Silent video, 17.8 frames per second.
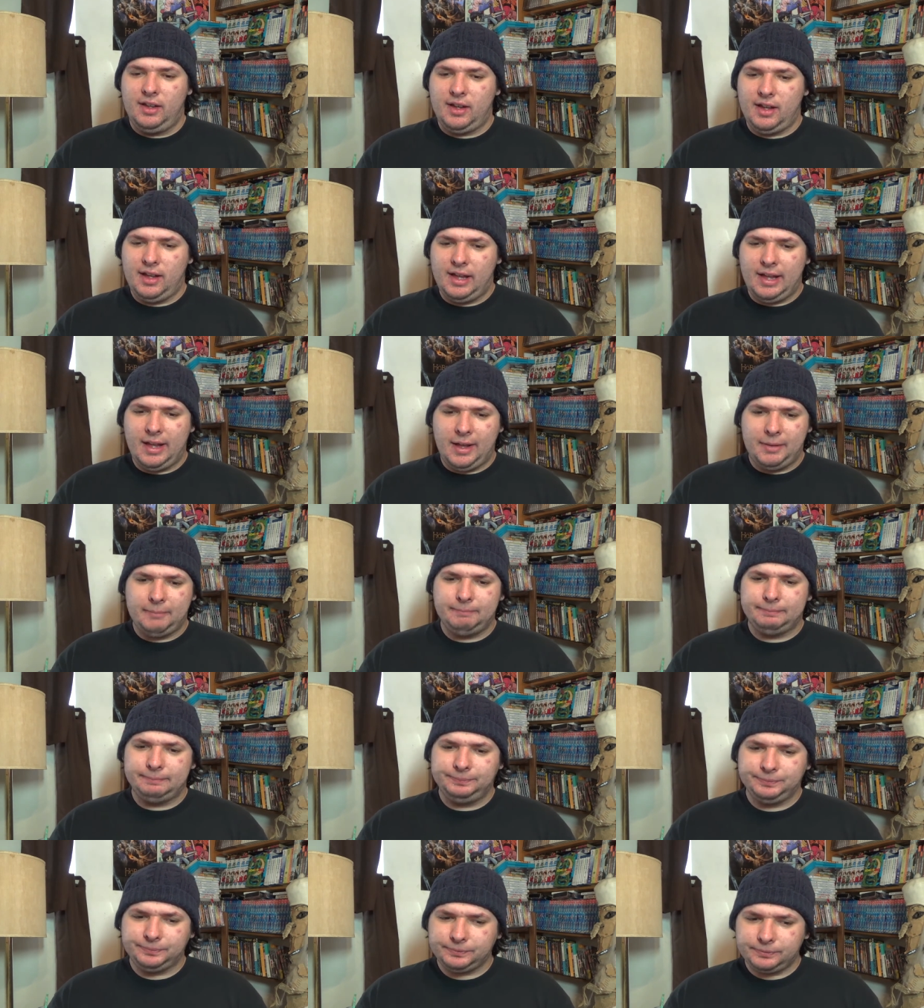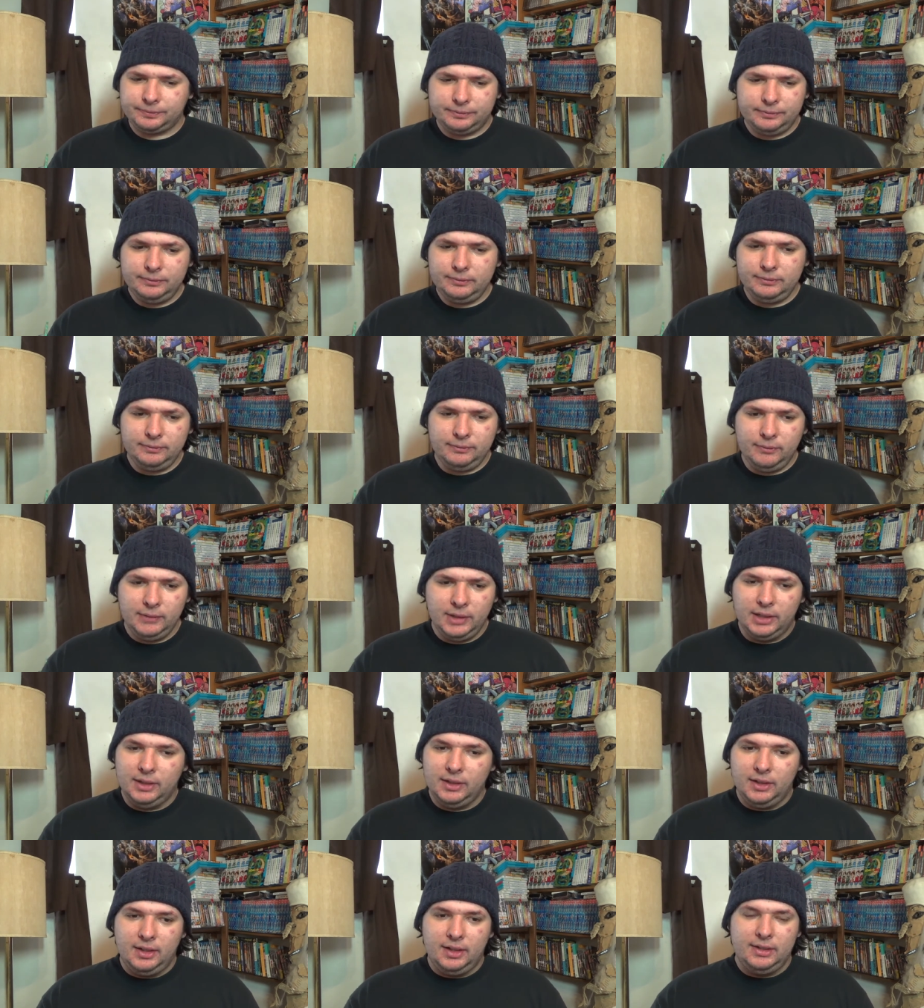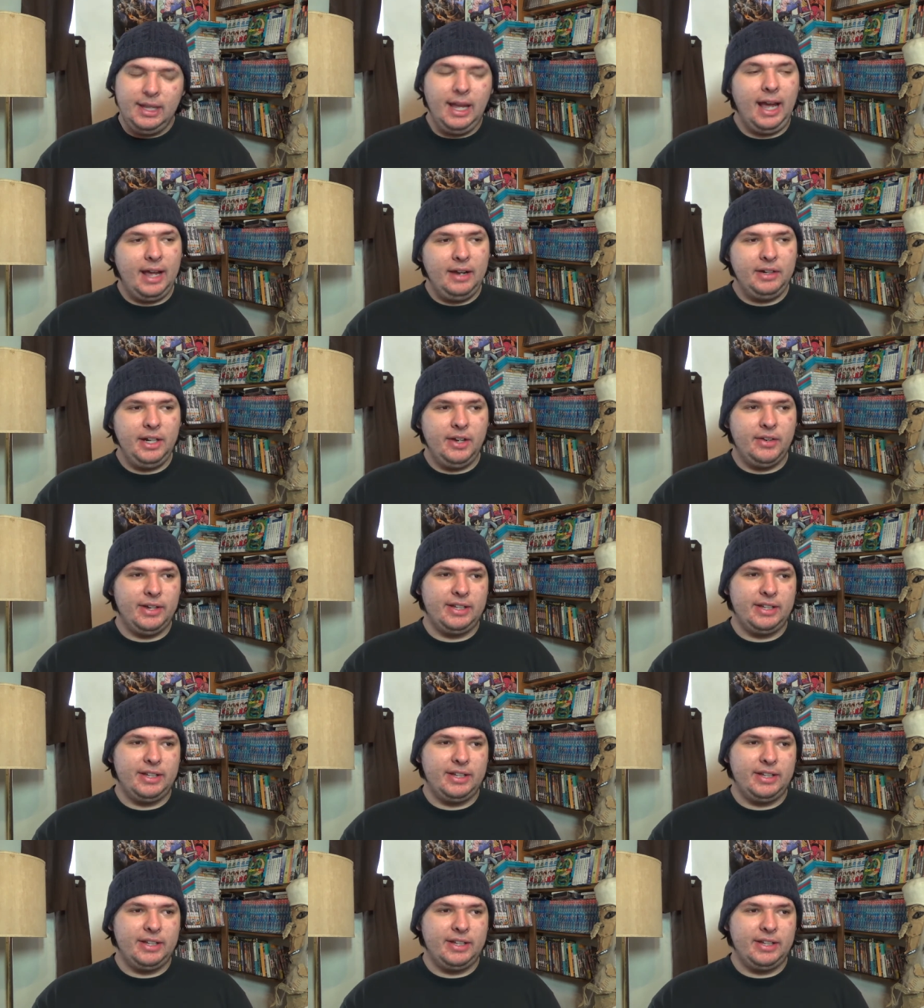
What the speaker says: Yeah, I don't know.